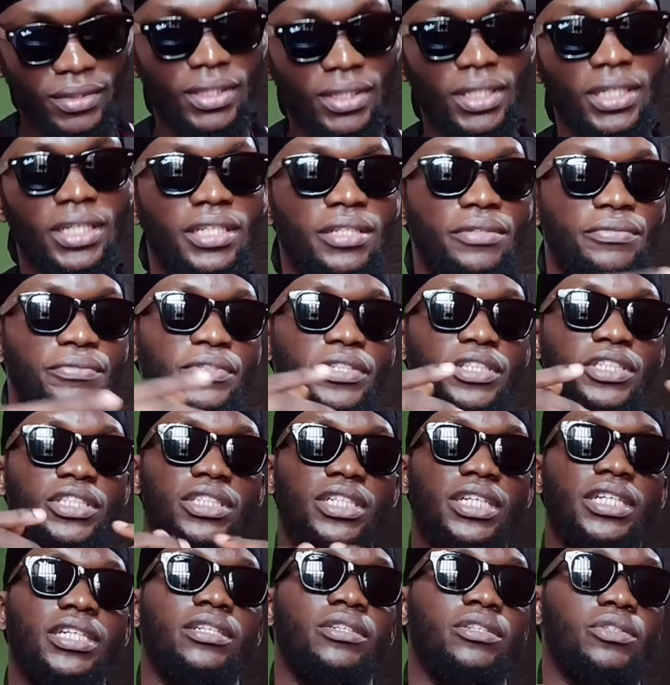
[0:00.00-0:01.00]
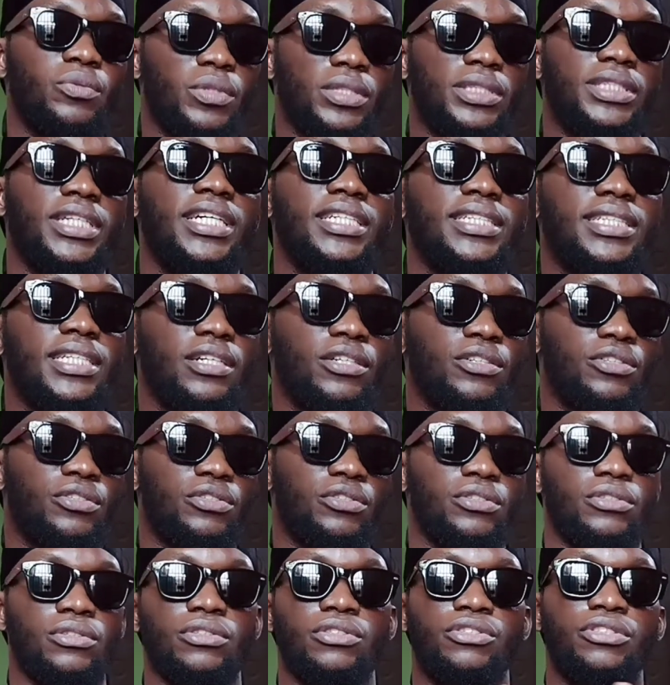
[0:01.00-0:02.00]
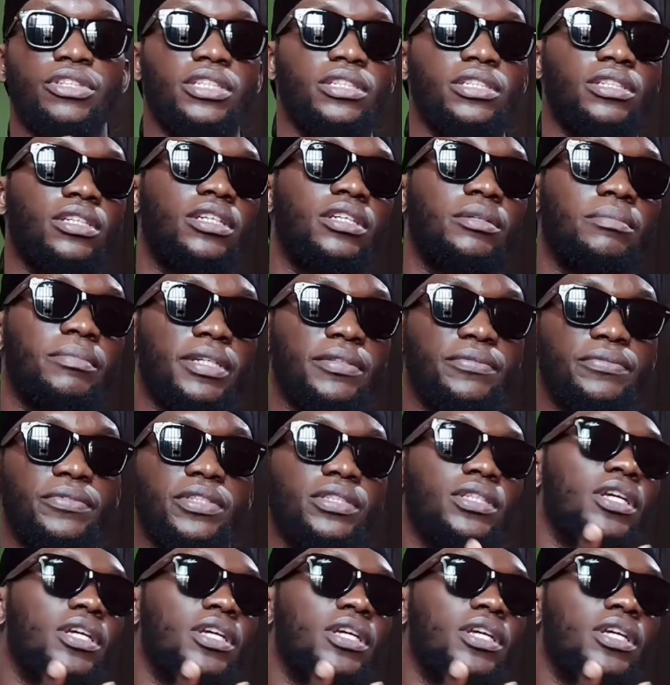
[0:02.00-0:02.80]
in the fridge. There was water inside. I was, trying to clean my fridge.